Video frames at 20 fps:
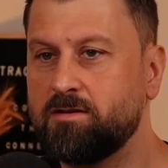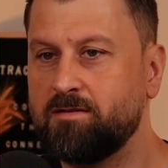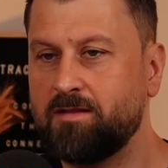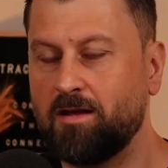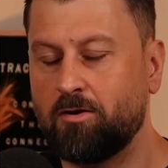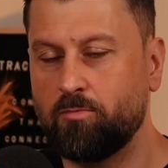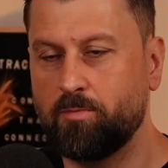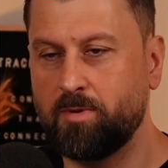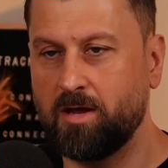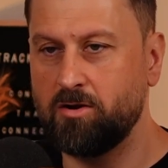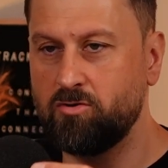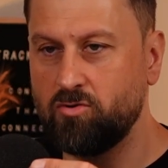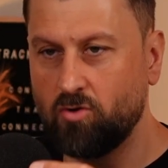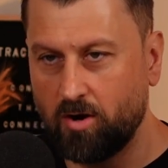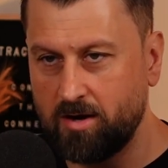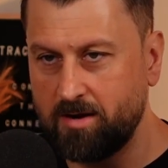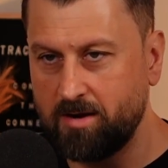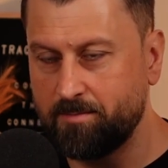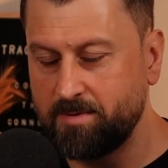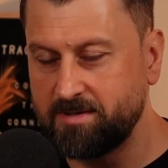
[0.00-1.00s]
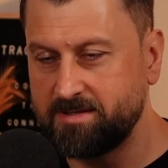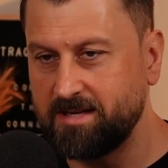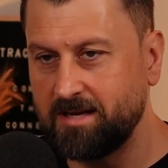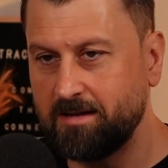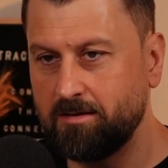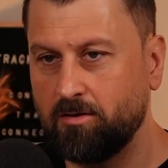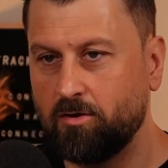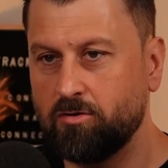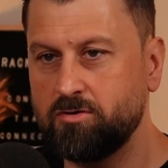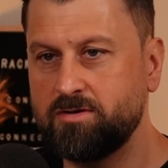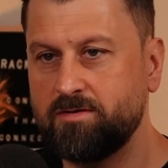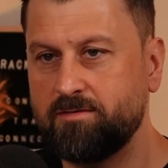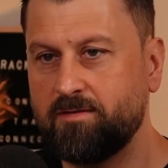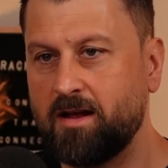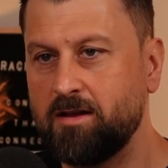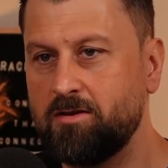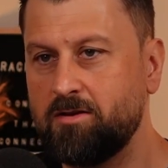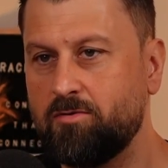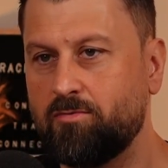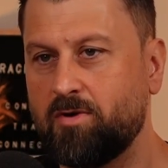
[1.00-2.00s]
that'll be a 90% loan to
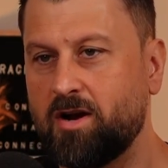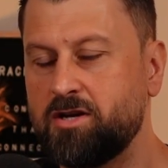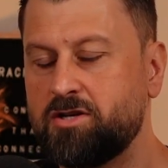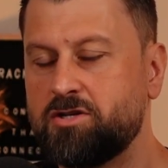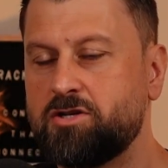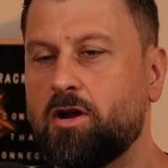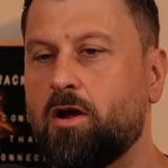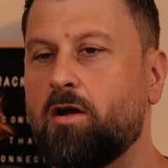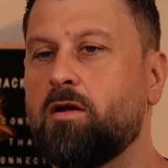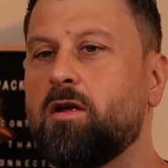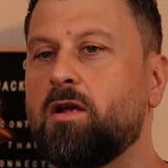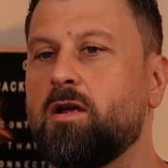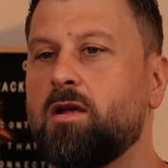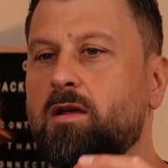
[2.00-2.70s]
value ratio.